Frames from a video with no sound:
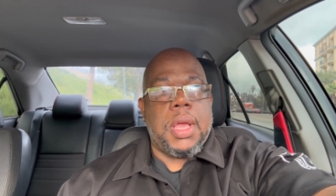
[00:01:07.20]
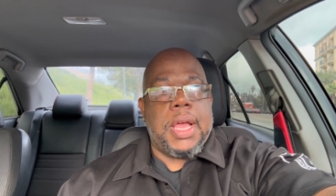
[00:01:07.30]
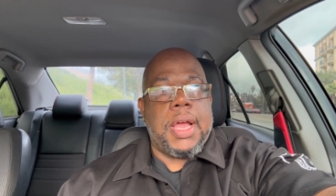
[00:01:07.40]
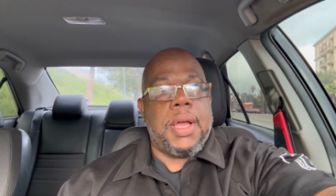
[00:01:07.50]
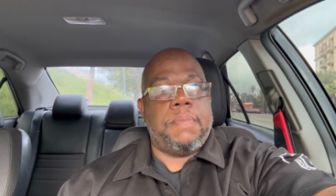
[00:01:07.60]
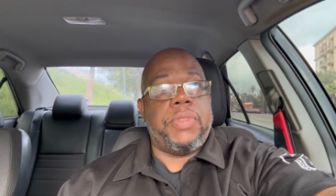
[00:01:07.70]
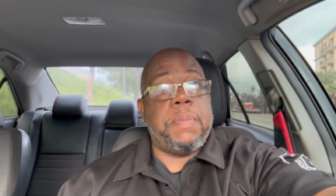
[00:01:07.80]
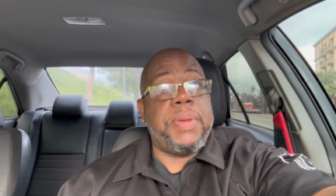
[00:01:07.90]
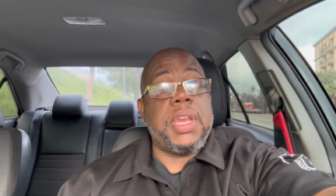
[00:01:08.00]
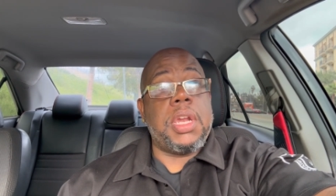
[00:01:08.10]
um,
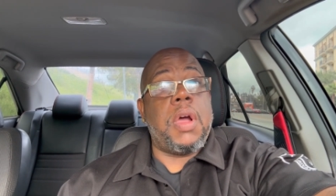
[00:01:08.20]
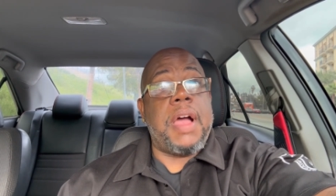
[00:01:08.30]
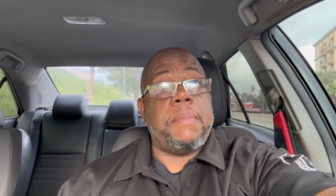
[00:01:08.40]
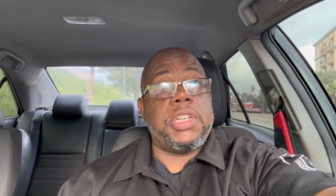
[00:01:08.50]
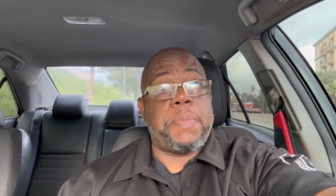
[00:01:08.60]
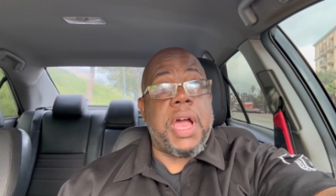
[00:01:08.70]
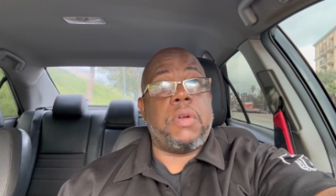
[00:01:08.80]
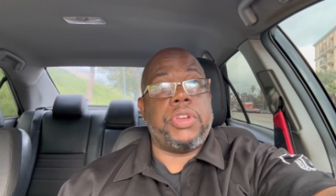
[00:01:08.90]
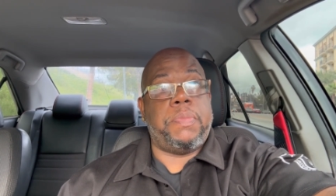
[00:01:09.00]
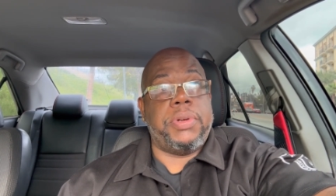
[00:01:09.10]
depending on how much
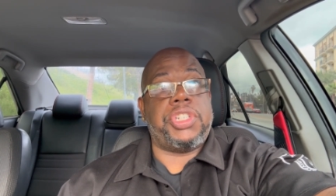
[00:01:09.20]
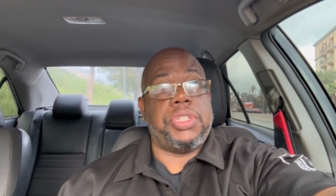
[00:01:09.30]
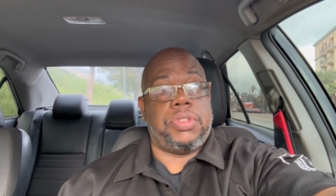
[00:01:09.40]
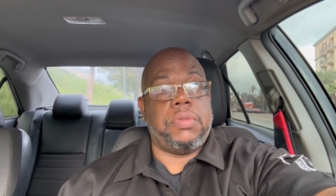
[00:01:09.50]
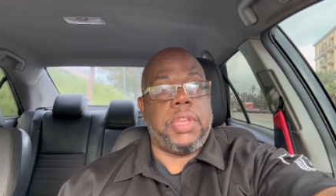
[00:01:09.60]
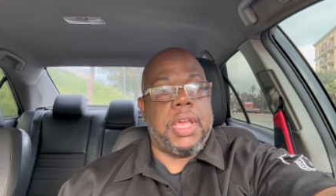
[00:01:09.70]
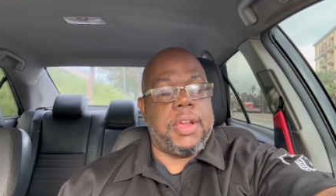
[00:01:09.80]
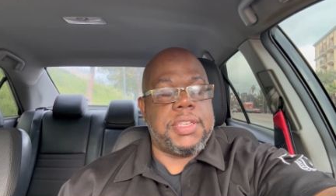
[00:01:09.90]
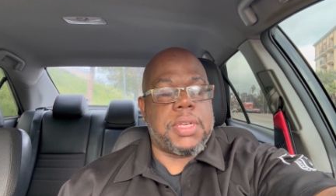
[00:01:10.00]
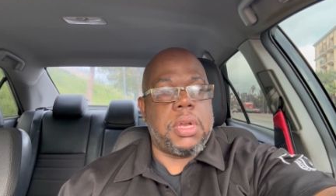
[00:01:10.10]
power you're pushing through there,
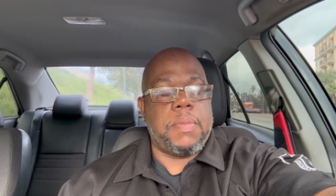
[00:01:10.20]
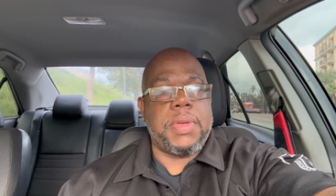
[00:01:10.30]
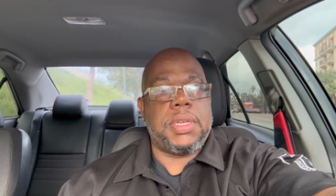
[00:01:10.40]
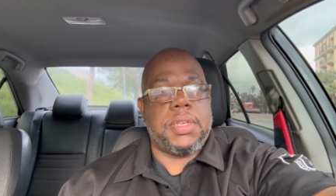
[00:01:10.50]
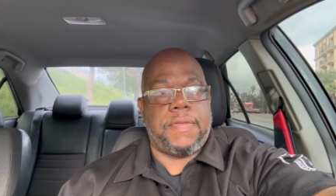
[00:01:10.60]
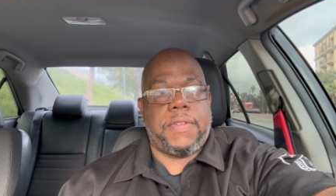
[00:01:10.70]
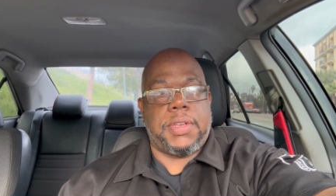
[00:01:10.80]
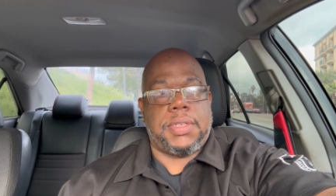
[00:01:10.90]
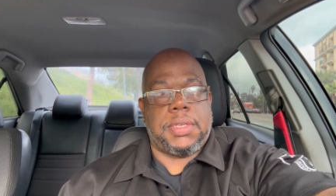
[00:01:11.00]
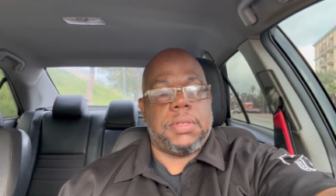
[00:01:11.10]
it's going to be a
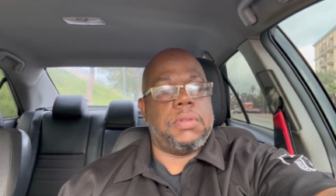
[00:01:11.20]
difference.